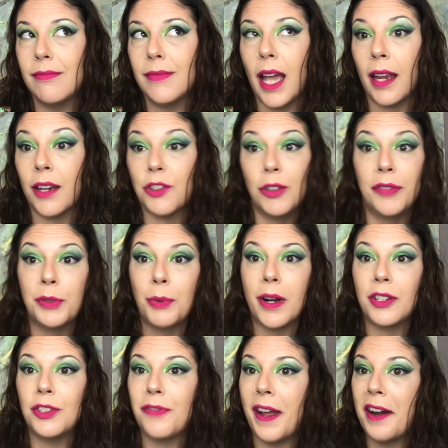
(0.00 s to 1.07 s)
I guess you'll have to
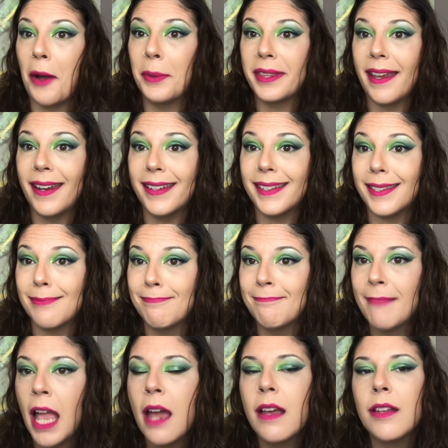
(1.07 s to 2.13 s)
watch to find out what that is.
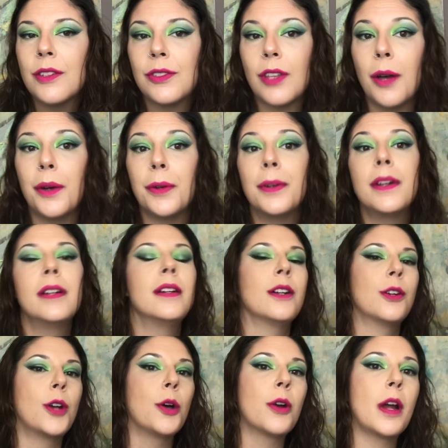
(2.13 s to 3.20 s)
So,
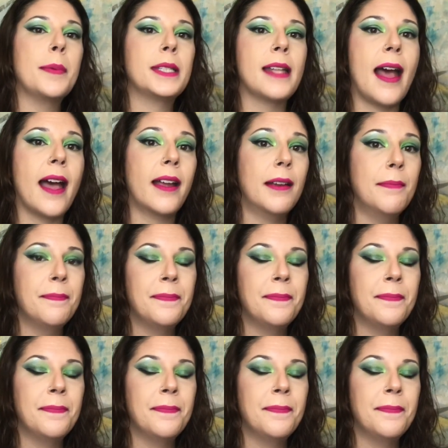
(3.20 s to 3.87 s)
go grab a snack,